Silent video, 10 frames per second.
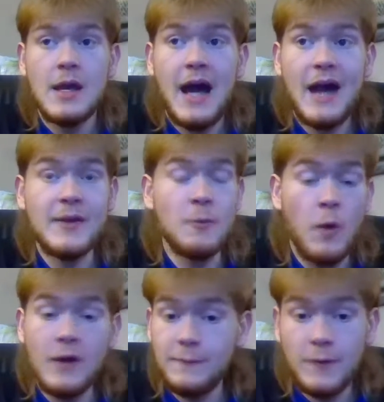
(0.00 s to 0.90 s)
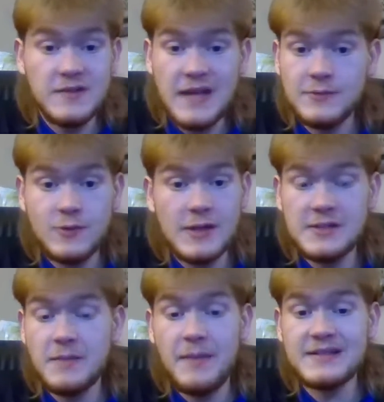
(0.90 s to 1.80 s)
I think 1 full-time truck
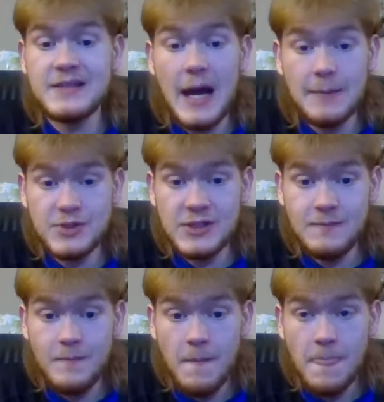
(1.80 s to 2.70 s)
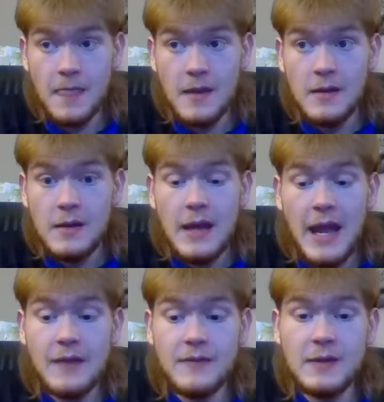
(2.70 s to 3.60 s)
is the best option,
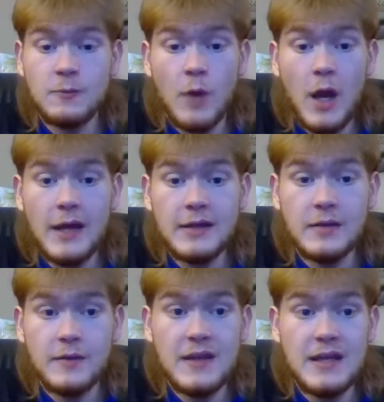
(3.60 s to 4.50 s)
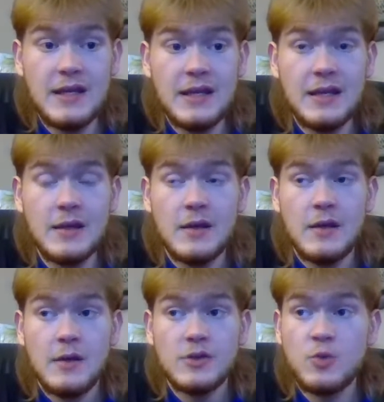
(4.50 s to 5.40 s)
and then run the
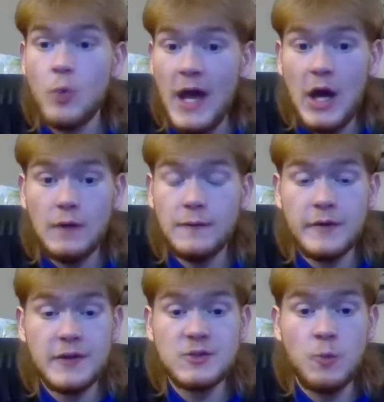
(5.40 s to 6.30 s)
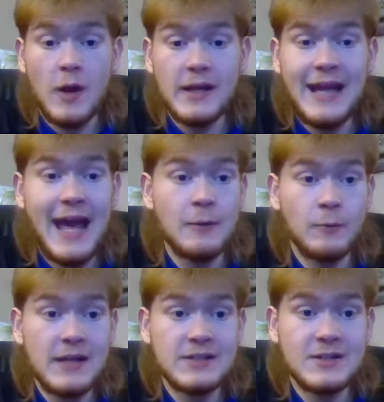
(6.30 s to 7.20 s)
12 or the 20 at
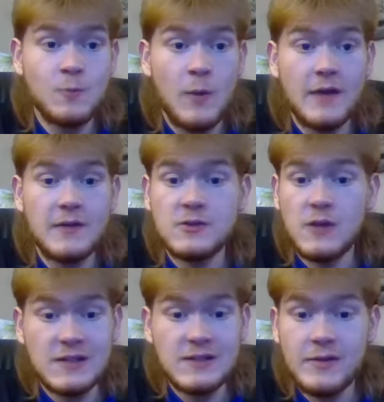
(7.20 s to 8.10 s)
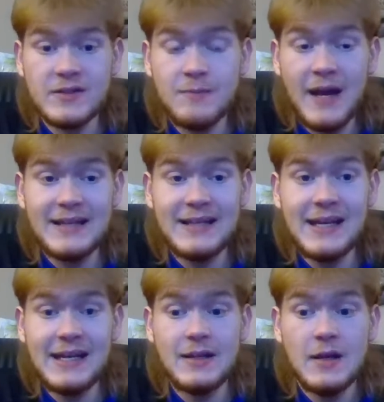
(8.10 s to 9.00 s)
races where the Truck Series might
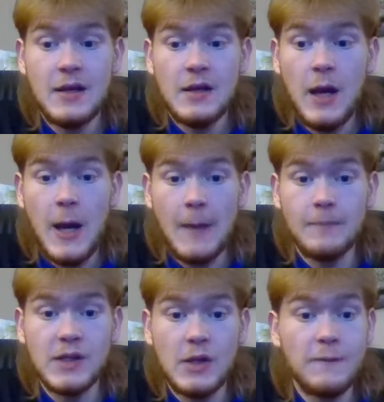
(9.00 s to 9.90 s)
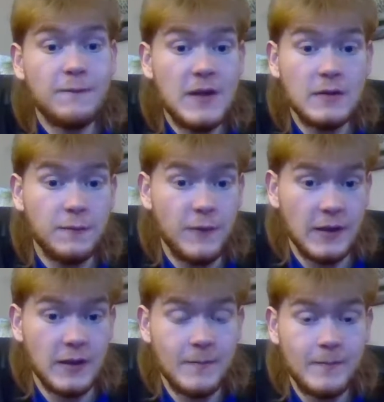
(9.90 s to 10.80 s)
need, a field
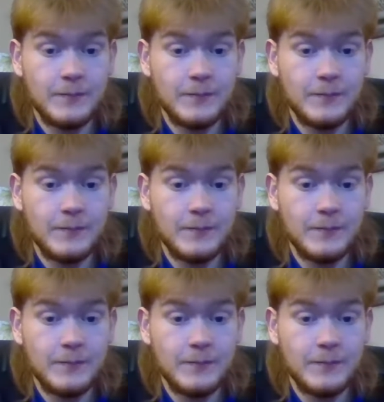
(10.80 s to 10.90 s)
filler,